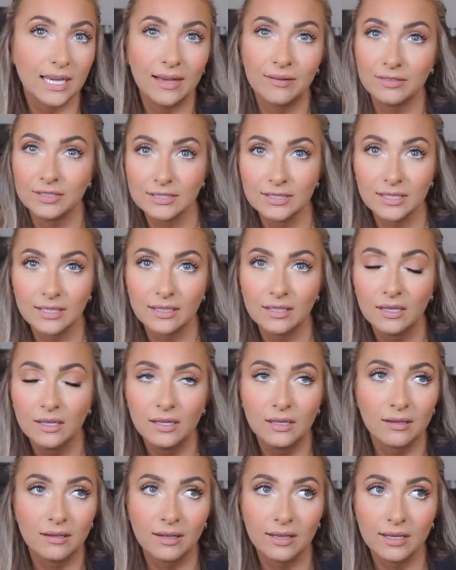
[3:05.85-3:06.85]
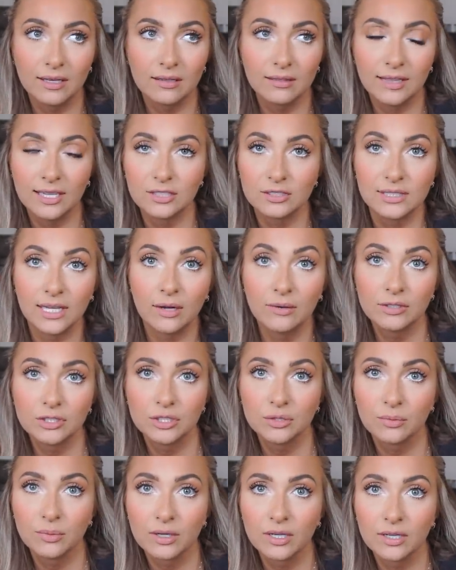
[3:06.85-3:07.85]
Obviously, like that's how it
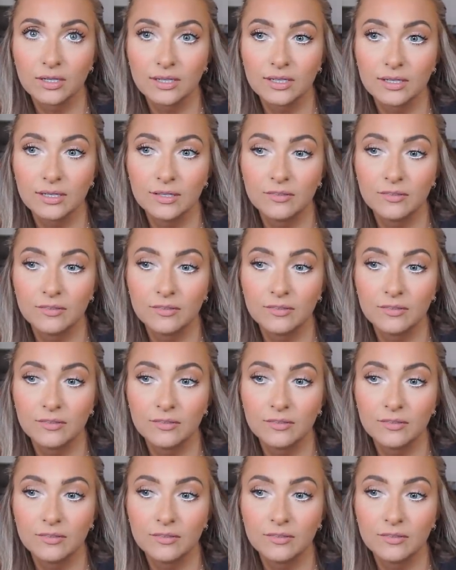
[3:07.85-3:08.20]
should work.